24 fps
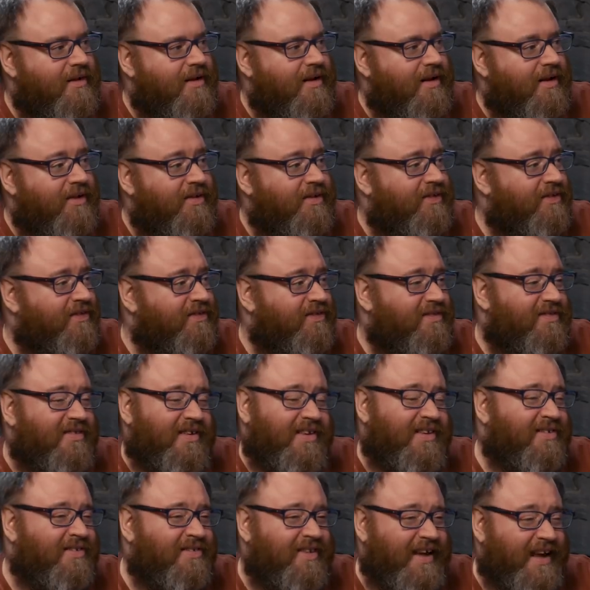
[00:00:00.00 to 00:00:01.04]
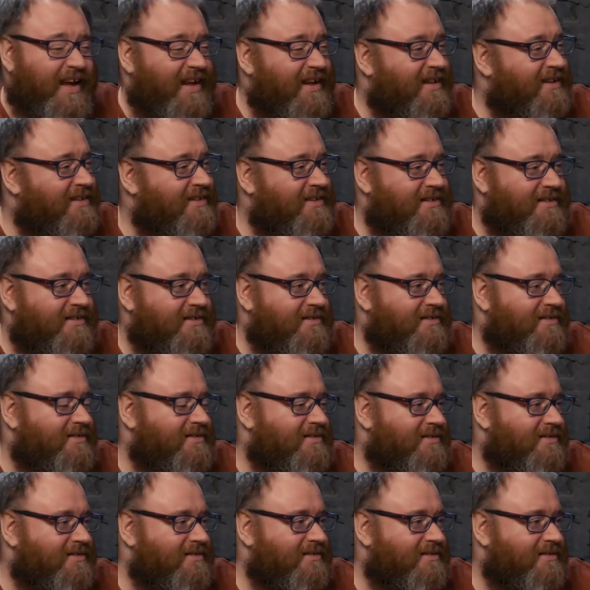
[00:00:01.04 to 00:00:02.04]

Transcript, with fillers: I th I think powers.